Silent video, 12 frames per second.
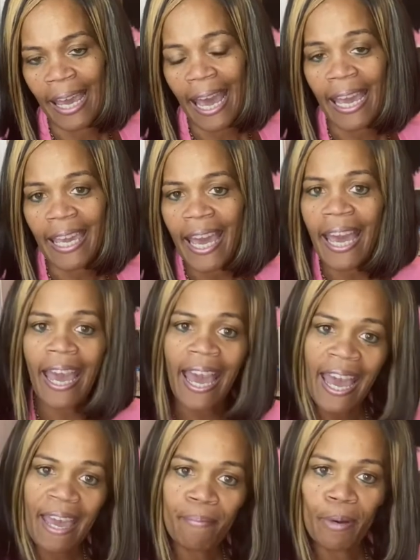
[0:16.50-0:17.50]

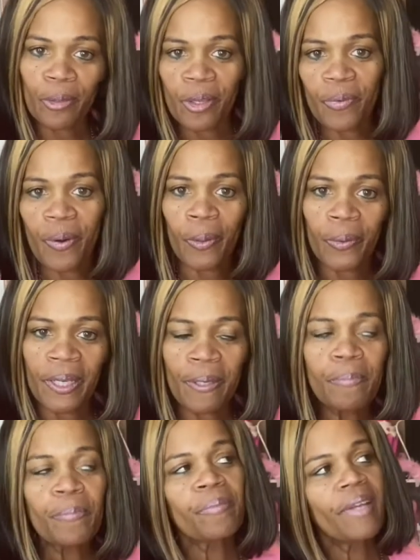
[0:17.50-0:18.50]
aka Moni Roni.
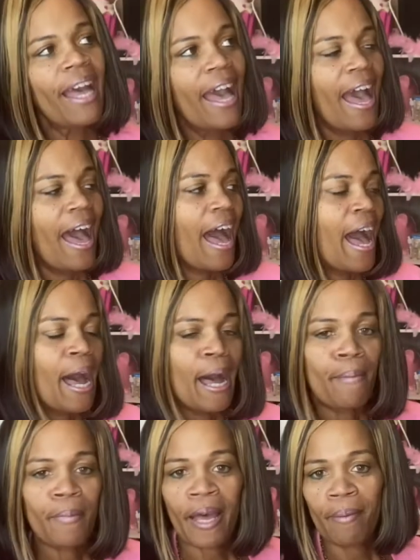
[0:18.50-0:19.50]

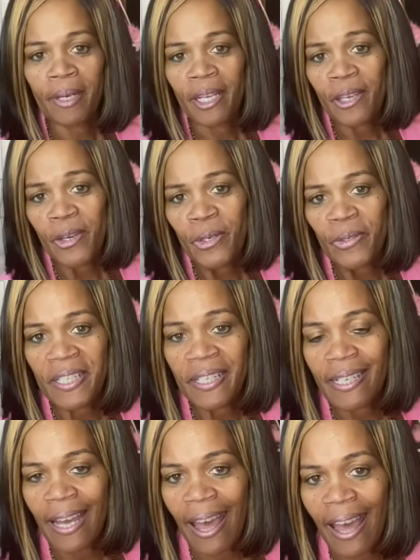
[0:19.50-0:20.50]
I'm coming to you
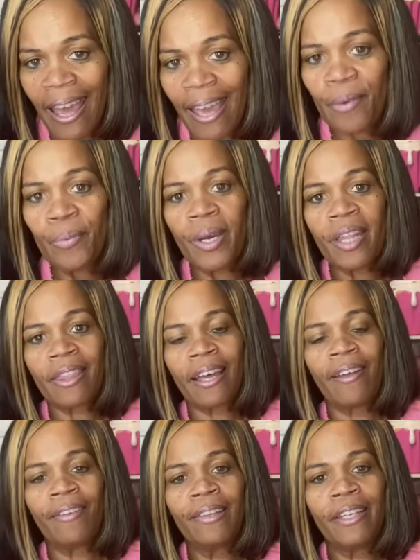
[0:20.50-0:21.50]
today with
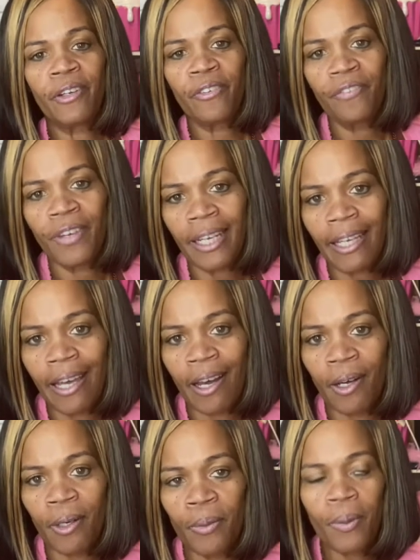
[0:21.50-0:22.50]
a little
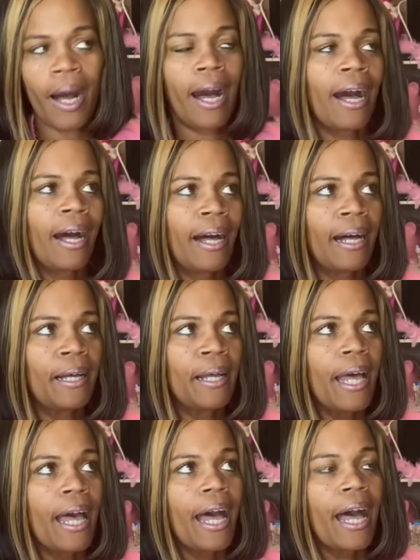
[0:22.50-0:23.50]
video
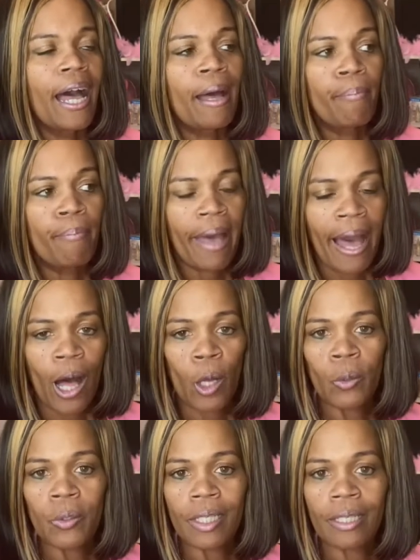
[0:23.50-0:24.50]

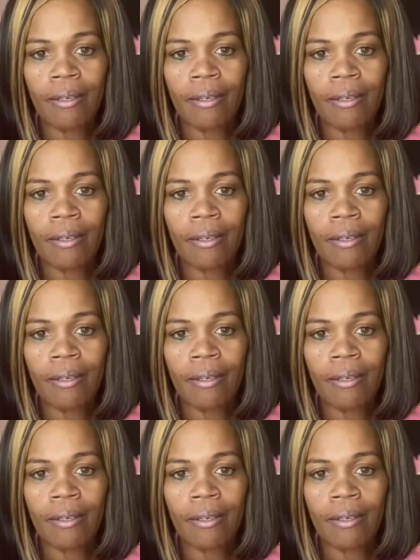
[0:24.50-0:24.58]
about